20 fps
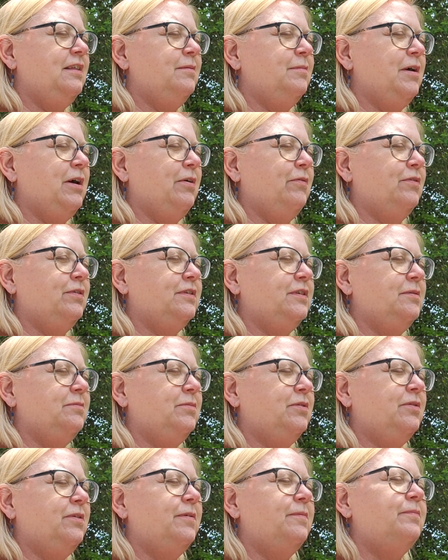the power
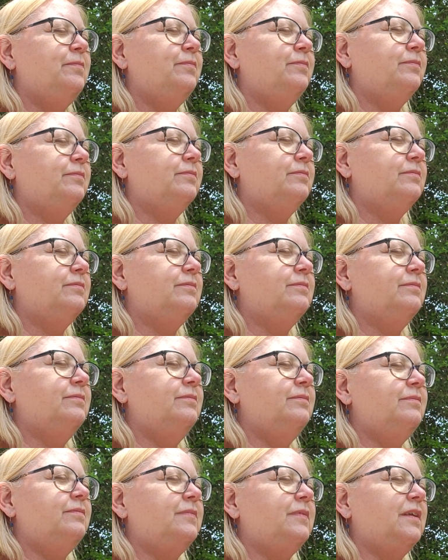symbol,
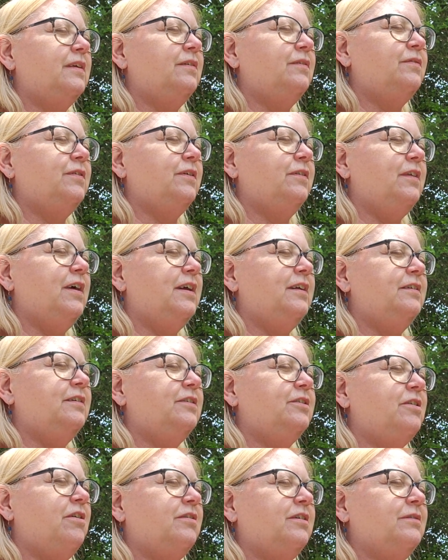fill that
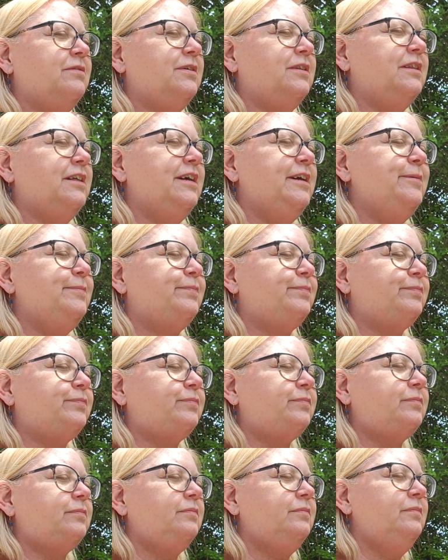chakra with light.
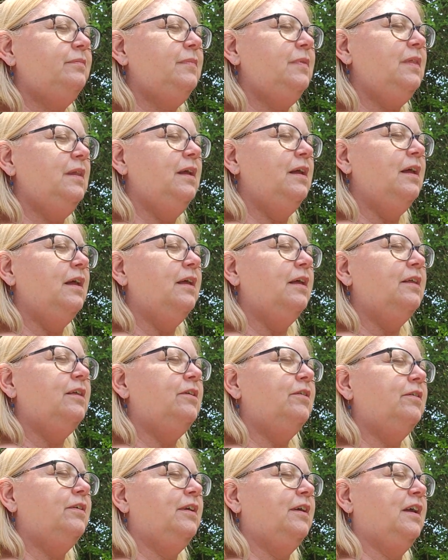
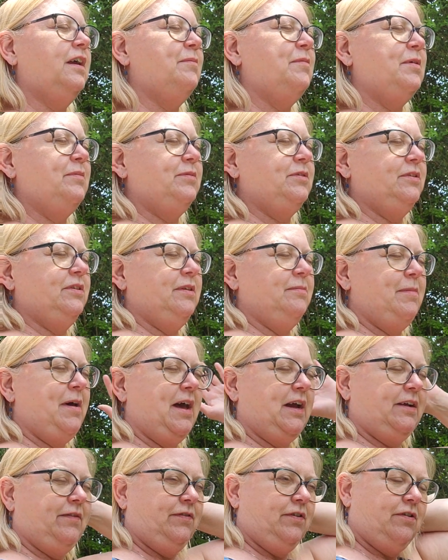You're going to come up to the
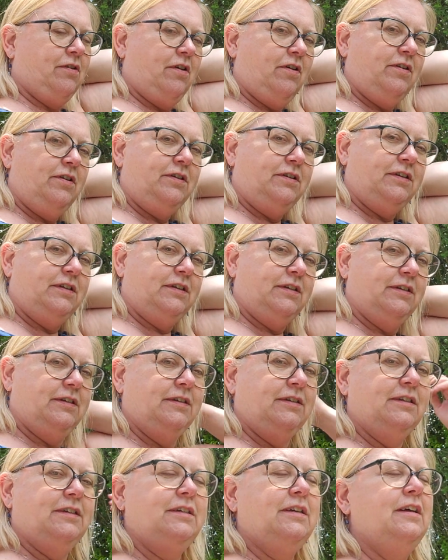back of your heart,
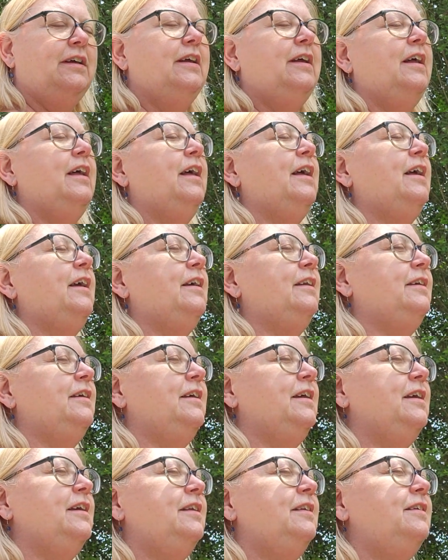and
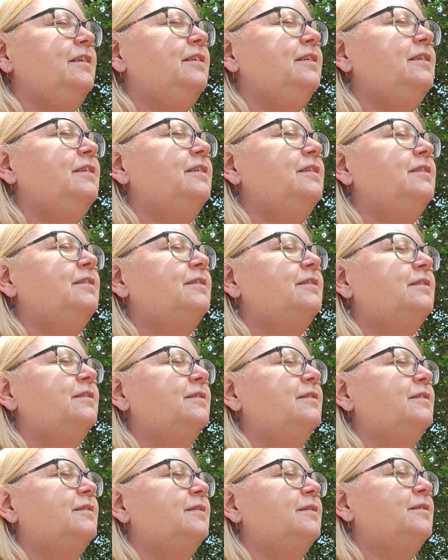again
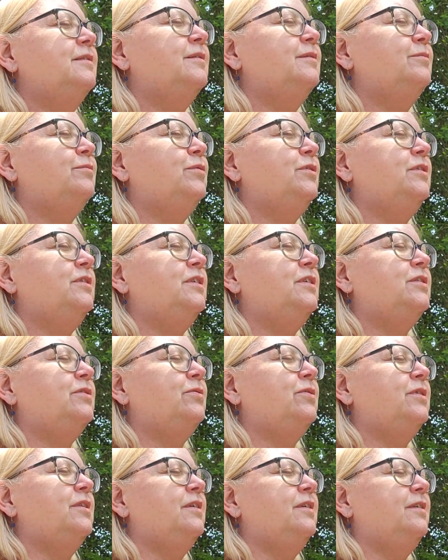put
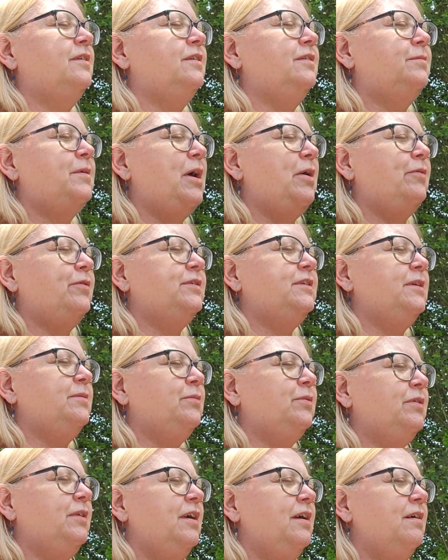the power
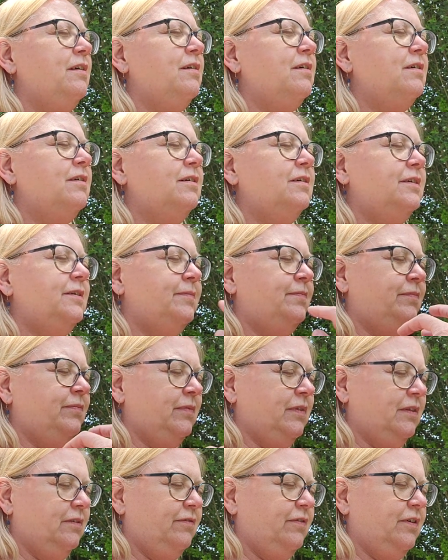symbol there,
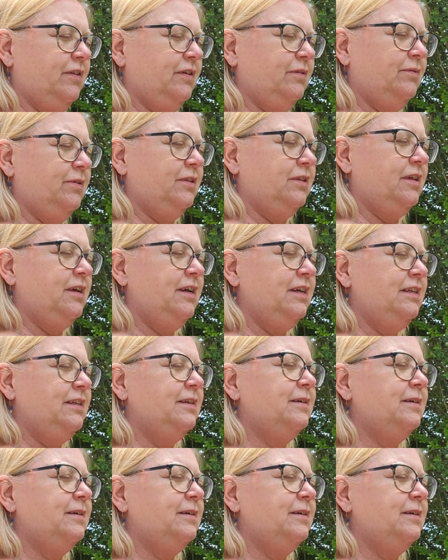fill it with light.